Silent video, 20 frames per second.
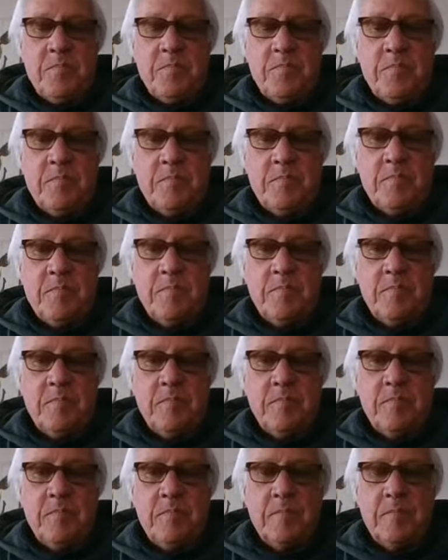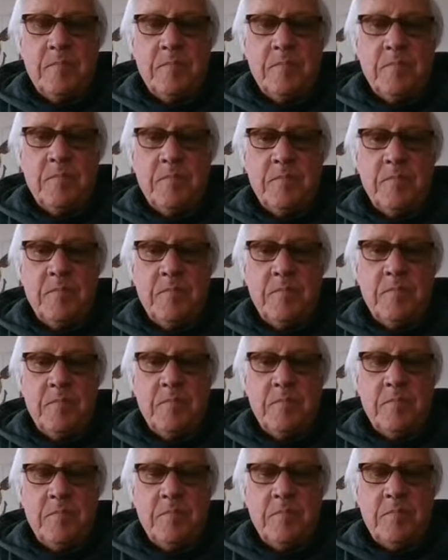
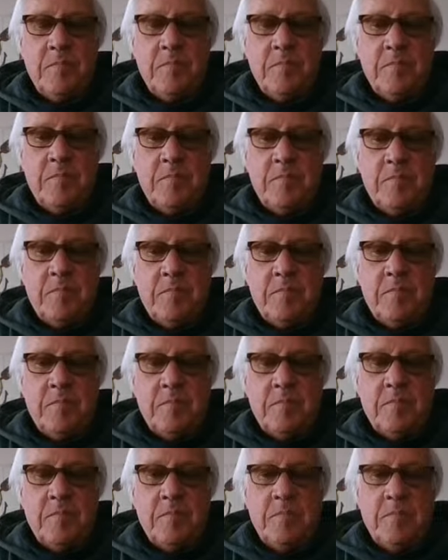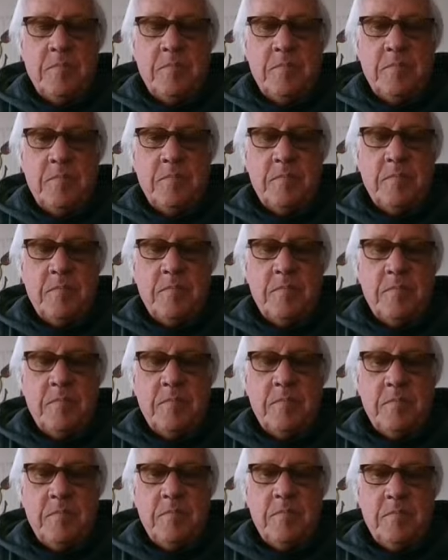[no speech]